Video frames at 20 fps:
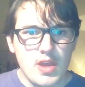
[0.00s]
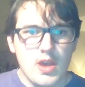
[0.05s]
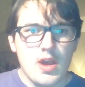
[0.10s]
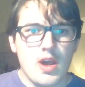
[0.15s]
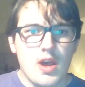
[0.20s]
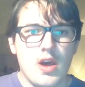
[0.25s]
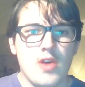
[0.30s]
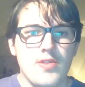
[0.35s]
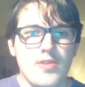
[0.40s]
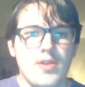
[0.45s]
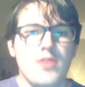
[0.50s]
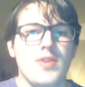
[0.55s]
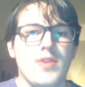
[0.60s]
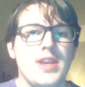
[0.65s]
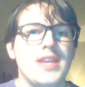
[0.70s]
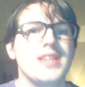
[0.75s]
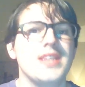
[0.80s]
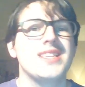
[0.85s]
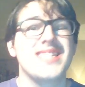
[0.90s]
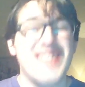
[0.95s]
although
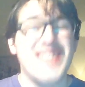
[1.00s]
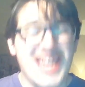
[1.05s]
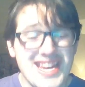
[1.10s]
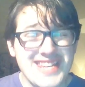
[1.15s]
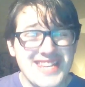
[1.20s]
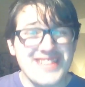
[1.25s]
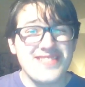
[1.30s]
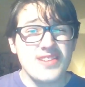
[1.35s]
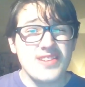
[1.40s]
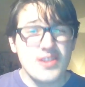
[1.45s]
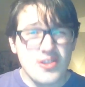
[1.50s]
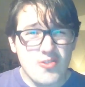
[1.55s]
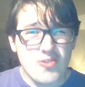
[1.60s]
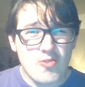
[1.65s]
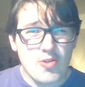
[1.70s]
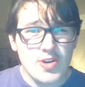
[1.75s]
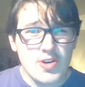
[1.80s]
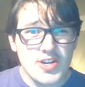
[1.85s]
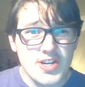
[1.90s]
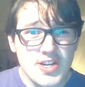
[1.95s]
he is technically a
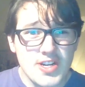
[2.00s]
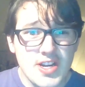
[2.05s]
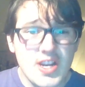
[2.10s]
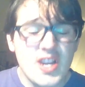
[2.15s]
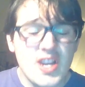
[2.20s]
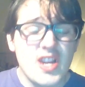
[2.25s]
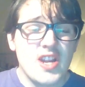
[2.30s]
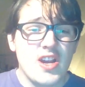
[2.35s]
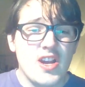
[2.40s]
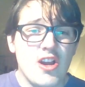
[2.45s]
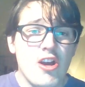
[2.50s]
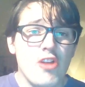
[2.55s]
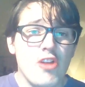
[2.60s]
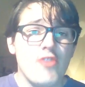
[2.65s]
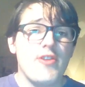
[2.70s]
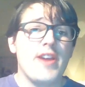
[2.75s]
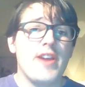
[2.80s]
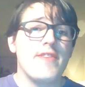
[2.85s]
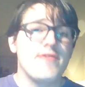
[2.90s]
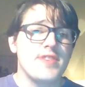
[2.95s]
corner,
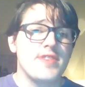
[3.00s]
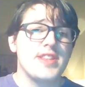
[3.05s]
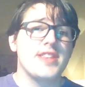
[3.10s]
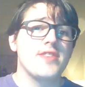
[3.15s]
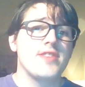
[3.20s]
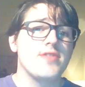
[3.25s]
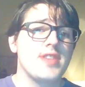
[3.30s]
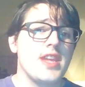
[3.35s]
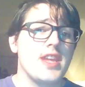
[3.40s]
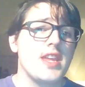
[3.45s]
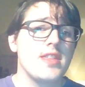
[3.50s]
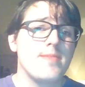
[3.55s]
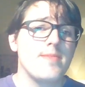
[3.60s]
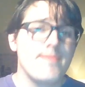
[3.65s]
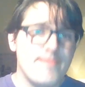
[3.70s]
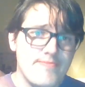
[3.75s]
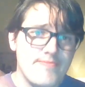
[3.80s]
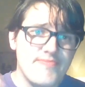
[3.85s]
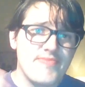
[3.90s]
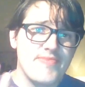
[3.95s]
although I would still say
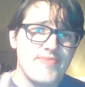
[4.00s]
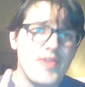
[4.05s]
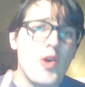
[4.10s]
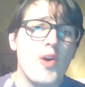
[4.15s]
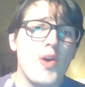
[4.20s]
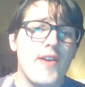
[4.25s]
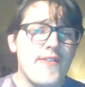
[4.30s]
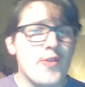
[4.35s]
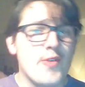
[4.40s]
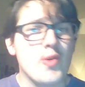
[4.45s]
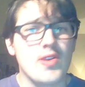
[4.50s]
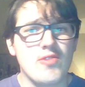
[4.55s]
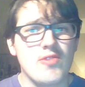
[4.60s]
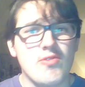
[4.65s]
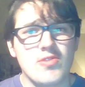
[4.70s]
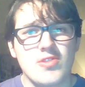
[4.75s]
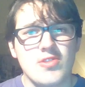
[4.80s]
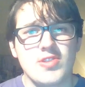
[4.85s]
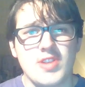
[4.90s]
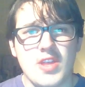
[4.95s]
the only four
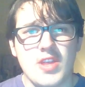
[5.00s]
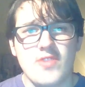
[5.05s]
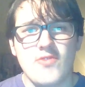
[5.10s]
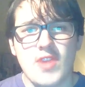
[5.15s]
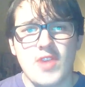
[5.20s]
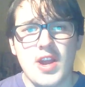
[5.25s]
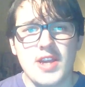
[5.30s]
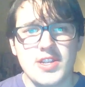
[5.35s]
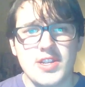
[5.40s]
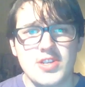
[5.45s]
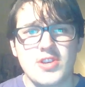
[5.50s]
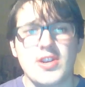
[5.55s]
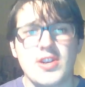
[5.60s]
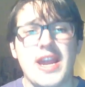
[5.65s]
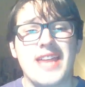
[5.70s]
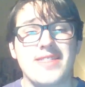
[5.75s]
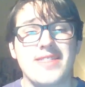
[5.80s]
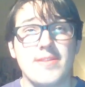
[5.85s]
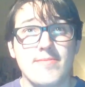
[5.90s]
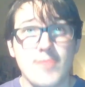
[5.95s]
corners on the roster
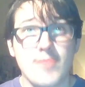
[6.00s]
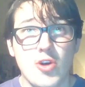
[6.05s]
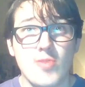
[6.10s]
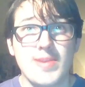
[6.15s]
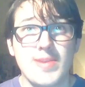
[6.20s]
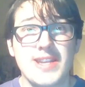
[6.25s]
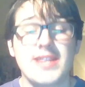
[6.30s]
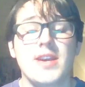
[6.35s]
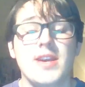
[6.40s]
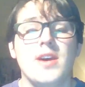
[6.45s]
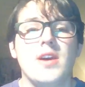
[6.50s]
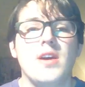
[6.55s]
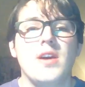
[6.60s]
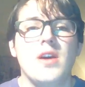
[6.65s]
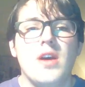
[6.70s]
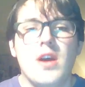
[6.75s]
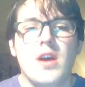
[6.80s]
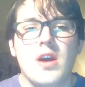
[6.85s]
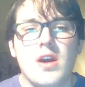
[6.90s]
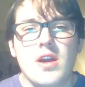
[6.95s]
at the moment
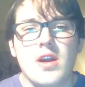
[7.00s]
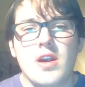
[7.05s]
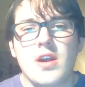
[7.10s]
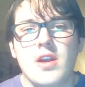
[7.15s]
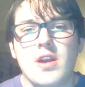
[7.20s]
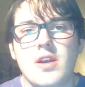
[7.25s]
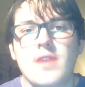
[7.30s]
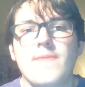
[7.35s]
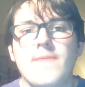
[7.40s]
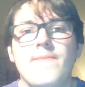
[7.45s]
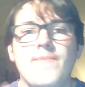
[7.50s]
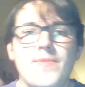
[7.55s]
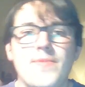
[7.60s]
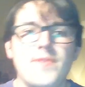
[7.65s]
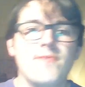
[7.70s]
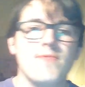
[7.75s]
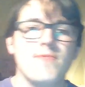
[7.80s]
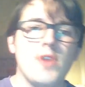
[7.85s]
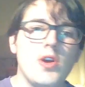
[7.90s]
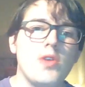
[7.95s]
are
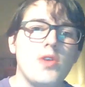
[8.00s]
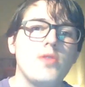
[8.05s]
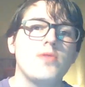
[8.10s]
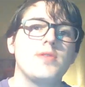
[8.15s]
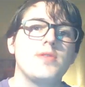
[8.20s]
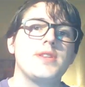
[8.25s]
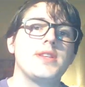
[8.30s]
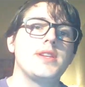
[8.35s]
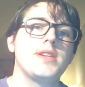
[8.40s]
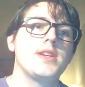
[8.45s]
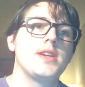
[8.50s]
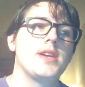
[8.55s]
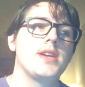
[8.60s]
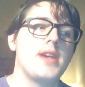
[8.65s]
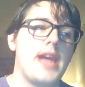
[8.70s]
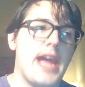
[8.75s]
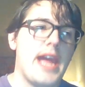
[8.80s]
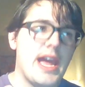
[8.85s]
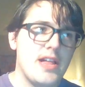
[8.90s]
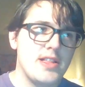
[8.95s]
Rhodes,
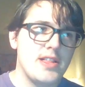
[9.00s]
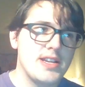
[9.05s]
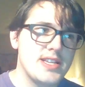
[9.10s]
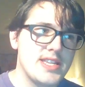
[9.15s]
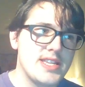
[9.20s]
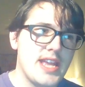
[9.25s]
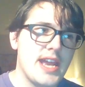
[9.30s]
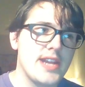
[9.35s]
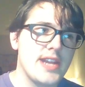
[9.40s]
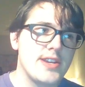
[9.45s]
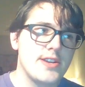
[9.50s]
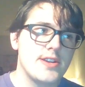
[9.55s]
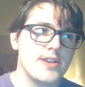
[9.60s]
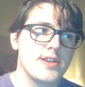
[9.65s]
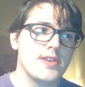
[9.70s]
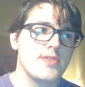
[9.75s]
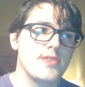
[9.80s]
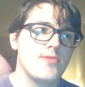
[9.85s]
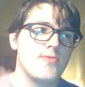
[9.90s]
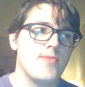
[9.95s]

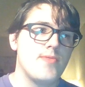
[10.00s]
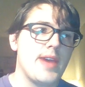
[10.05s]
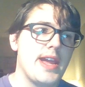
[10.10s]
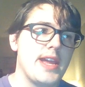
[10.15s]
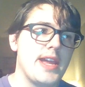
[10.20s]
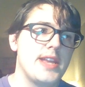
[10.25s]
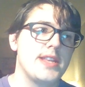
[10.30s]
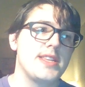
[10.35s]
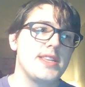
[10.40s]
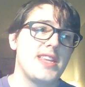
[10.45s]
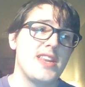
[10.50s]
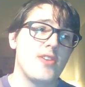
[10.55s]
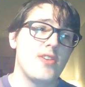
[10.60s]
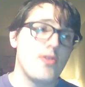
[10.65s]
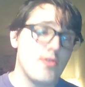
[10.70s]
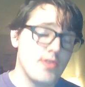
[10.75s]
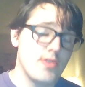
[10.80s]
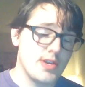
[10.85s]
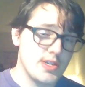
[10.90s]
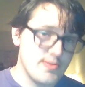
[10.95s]
Alexander, Waynes, and
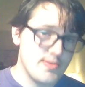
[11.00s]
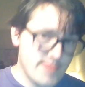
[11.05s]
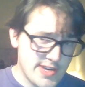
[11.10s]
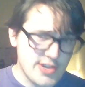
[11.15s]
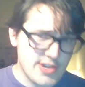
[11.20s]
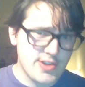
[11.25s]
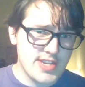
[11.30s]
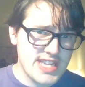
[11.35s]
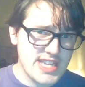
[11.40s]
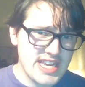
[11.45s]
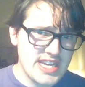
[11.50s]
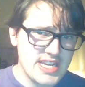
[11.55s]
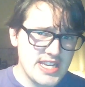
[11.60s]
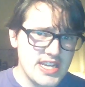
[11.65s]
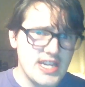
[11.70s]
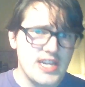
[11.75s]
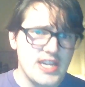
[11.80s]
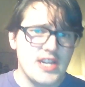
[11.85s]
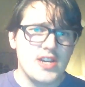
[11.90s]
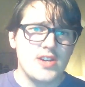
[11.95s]
Horace
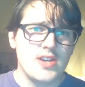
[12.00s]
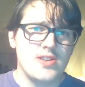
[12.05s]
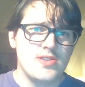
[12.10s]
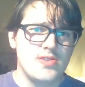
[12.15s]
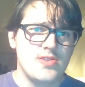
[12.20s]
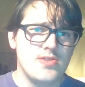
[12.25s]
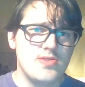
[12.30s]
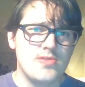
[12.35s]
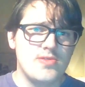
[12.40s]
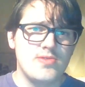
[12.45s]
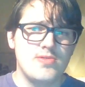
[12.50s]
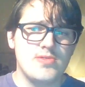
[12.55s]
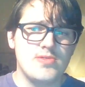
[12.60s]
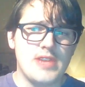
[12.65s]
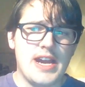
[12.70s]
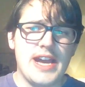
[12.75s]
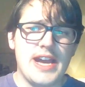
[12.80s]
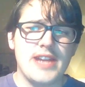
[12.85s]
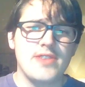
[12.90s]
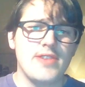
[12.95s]
Richardson, who
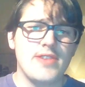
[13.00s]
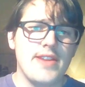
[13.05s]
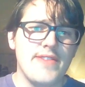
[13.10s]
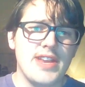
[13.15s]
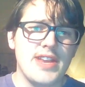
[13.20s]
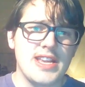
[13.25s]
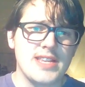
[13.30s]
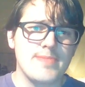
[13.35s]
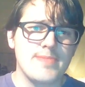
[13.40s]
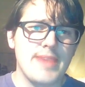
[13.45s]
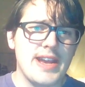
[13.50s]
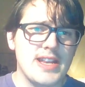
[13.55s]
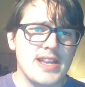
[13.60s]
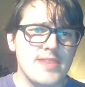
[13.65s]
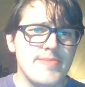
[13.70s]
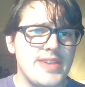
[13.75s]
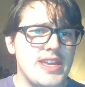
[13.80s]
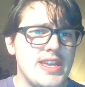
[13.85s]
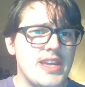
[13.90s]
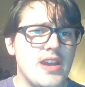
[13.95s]
I don't even expect
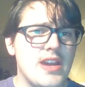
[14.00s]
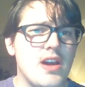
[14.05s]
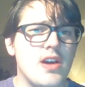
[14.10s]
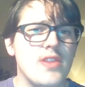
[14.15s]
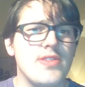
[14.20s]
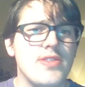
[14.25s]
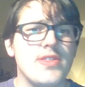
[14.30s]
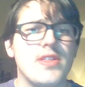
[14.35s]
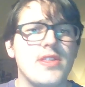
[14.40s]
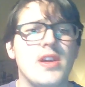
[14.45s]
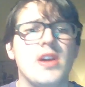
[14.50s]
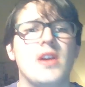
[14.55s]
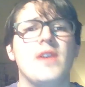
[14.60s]
to be on